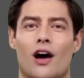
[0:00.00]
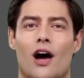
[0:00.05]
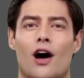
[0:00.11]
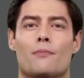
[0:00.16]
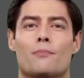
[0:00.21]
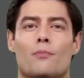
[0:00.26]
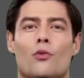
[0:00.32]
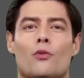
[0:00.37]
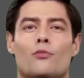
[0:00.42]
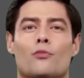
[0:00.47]
I
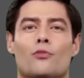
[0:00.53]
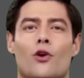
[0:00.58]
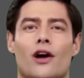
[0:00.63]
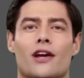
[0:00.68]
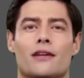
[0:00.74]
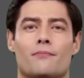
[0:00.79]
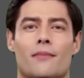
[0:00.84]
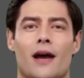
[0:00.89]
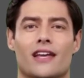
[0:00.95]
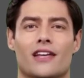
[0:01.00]
walked
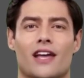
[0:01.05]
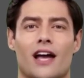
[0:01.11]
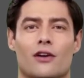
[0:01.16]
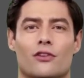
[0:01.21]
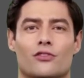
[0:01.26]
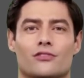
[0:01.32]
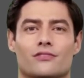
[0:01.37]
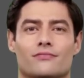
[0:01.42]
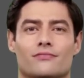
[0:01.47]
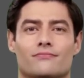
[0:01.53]
right back
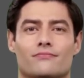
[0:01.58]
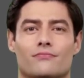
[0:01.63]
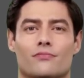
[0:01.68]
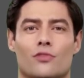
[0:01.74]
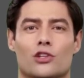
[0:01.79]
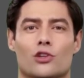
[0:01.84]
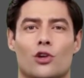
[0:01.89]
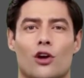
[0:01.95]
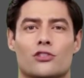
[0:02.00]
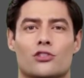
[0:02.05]
out.
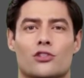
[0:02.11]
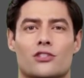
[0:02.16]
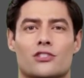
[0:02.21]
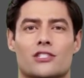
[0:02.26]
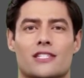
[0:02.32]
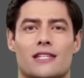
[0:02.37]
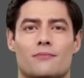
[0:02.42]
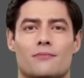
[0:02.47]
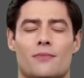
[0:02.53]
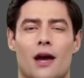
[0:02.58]
Because I've
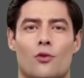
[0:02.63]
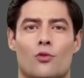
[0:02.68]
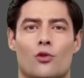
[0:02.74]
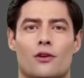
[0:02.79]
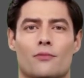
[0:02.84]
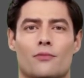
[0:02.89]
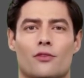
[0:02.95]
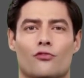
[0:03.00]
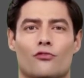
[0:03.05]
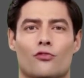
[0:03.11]
seen that
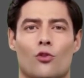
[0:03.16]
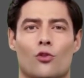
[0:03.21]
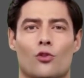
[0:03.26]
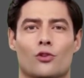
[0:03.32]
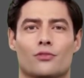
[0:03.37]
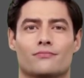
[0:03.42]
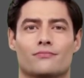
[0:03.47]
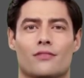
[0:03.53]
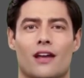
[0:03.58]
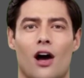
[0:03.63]
room before.